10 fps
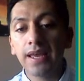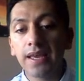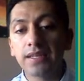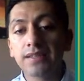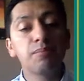
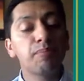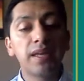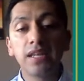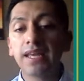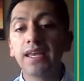And
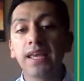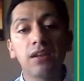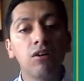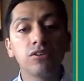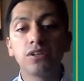depending,
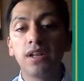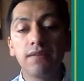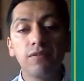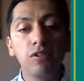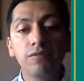again, on your
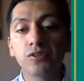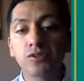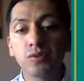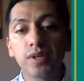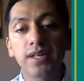level of your
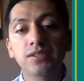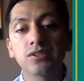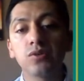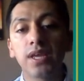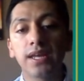
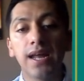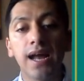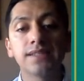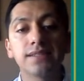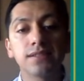students, you can
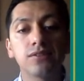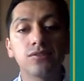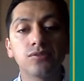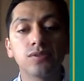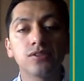ask
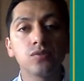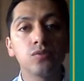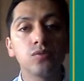your students